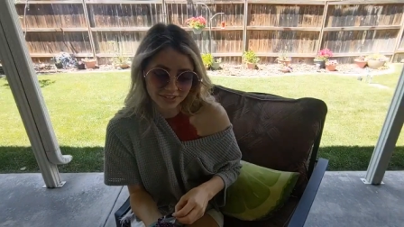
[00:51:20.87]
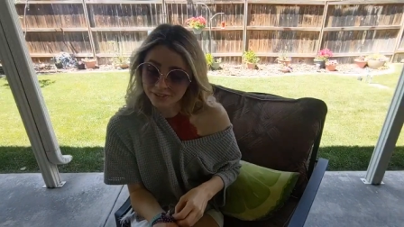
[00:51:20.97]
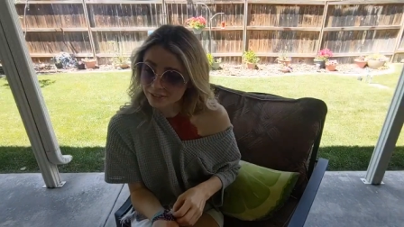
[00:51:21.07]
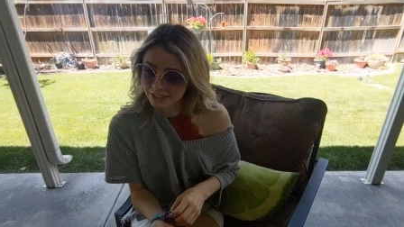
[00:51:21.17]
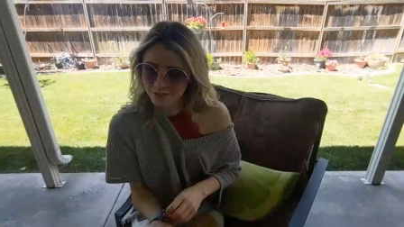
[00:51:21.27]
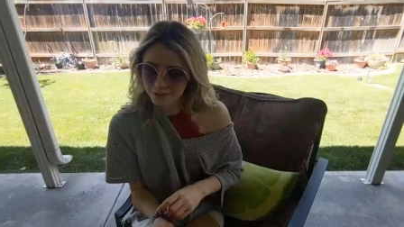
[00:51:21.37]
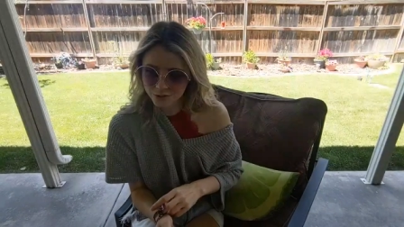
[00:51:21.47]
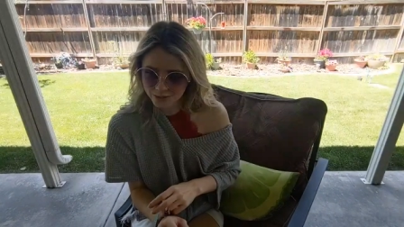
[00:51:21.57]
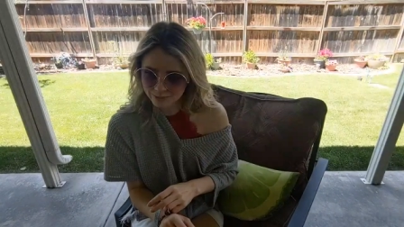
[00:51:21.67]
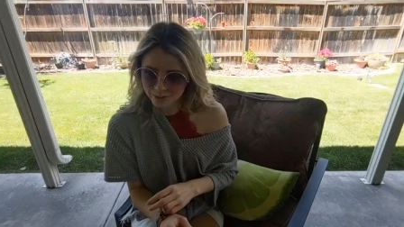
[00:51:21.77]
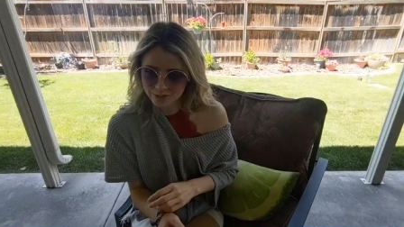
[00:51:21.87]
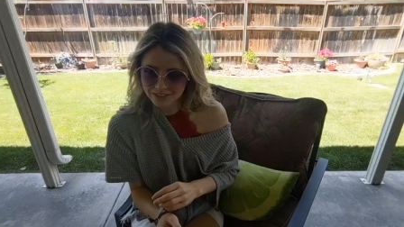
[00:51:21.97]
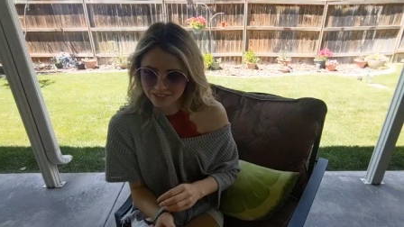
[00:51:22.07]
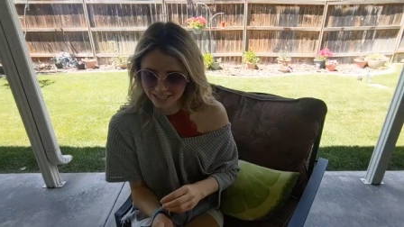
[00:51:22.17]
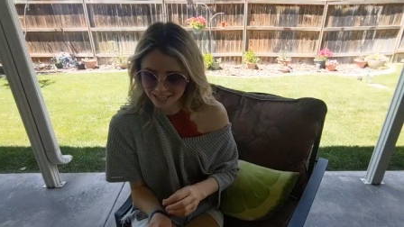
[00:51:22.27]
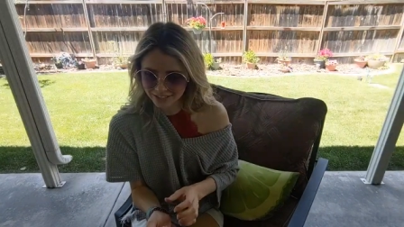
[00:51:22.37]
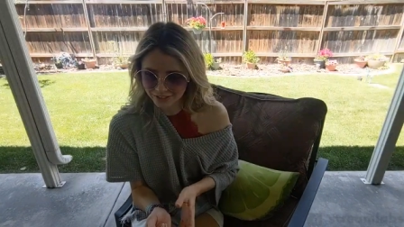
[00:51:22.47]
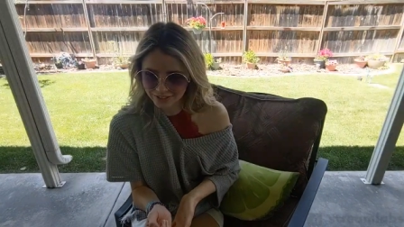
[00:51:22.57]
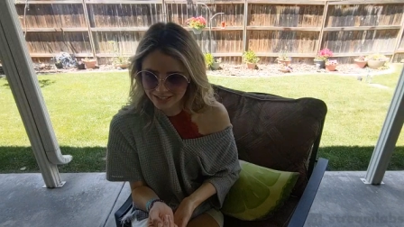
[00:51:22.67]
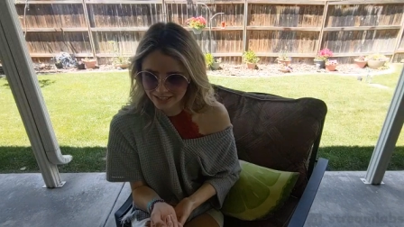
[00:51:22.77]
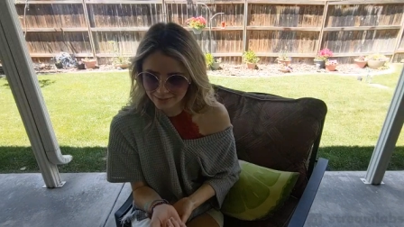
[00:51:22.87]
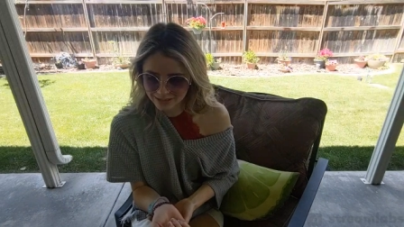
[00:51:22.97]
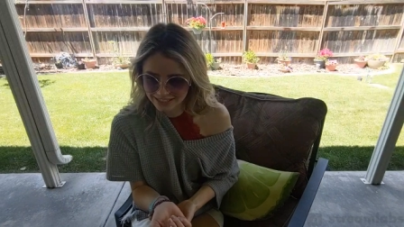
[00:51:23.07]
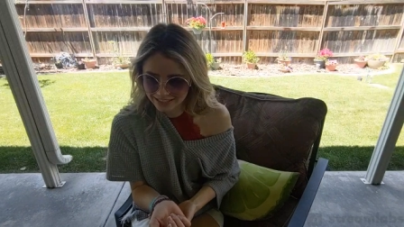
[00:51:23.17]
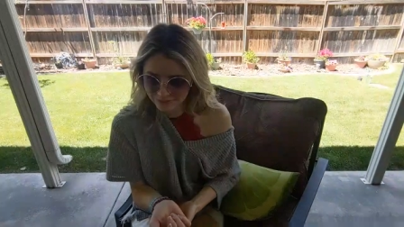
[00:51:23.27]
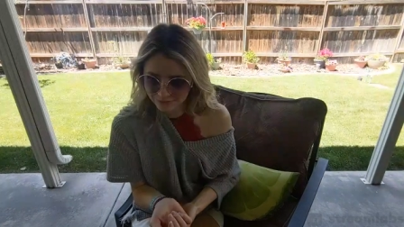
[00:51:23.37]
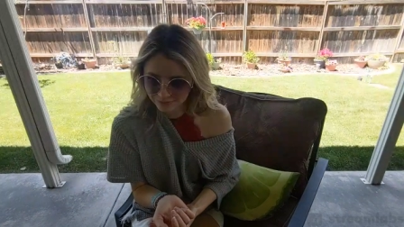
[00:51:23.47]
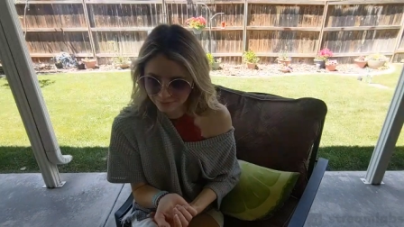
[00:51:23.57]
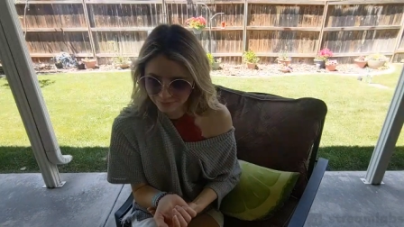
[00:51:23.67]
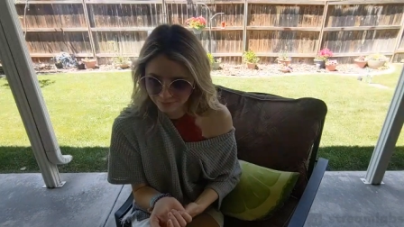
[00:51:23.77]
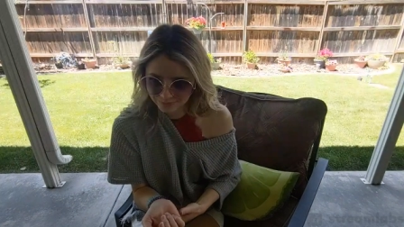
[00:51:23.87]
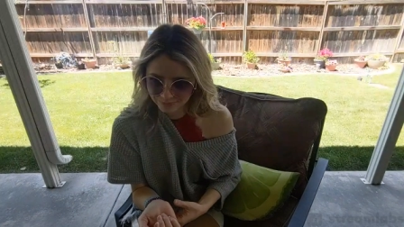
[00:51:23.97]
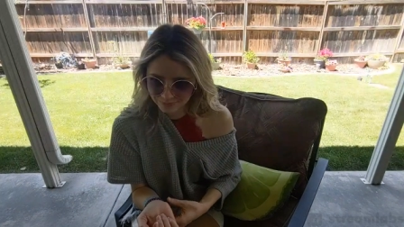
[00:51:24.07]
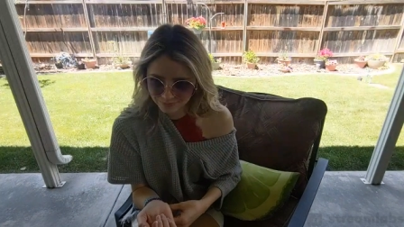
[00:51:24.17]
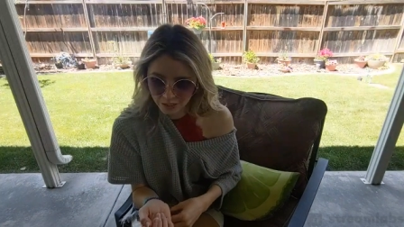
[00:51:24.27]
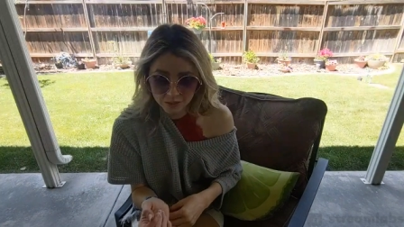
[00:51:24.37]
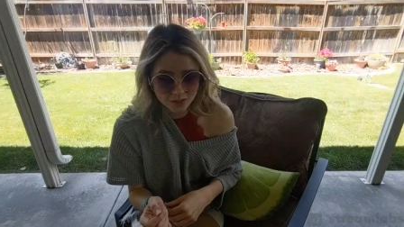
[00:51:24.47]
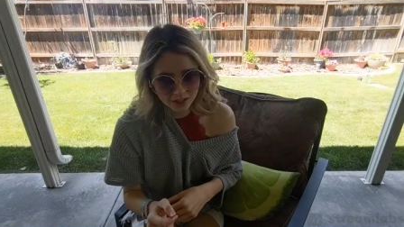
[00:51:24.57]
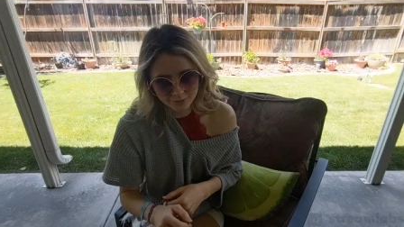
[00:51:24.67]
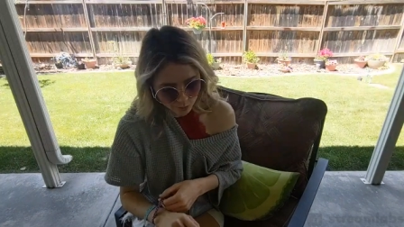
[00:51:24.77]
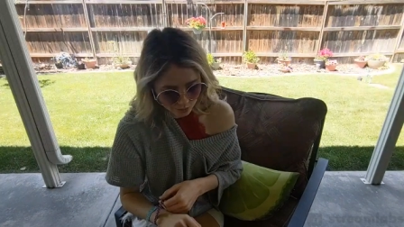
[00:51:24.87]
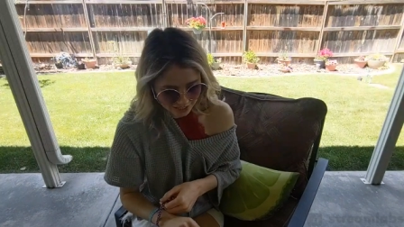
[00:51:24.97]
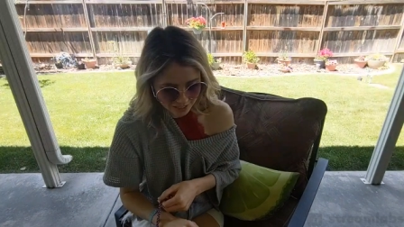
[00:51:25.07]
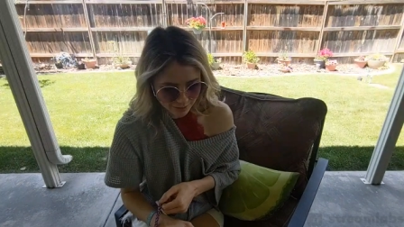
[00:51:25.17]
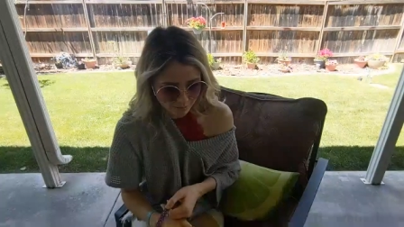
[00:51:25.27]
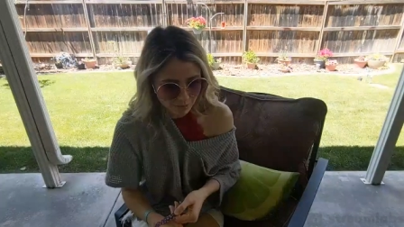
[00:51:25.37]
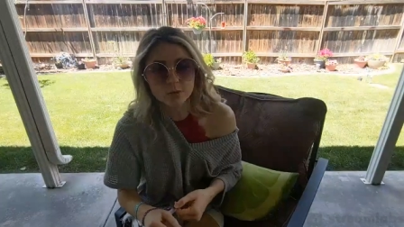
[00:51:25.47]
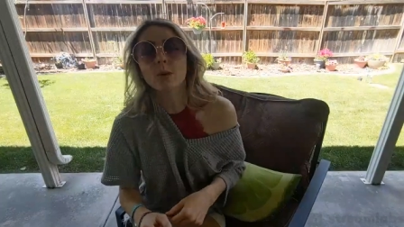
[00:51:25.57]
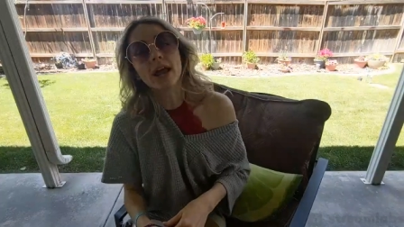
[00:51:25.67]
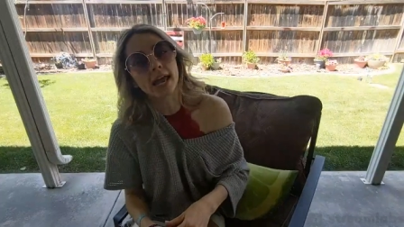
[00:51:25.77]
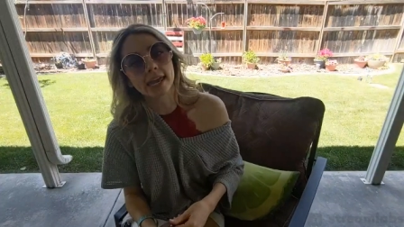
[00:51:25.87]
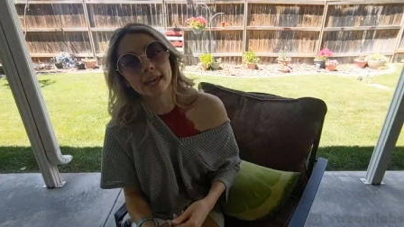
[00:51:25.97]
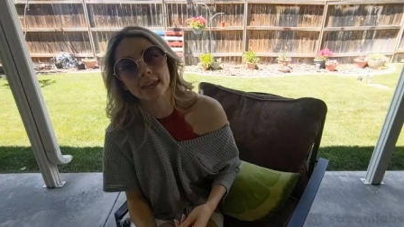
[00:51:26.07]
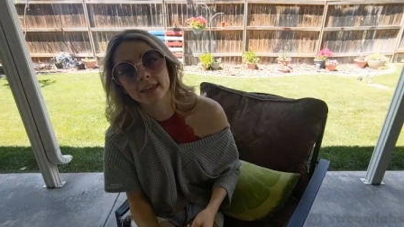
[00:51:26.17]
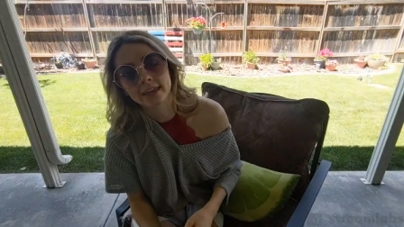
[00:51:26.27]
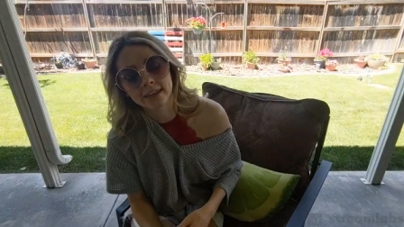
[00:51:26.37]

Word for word: I found another streamer who lives in Idaho. Isn't that amazing? Wow. He used to live in Boise, but he moved away.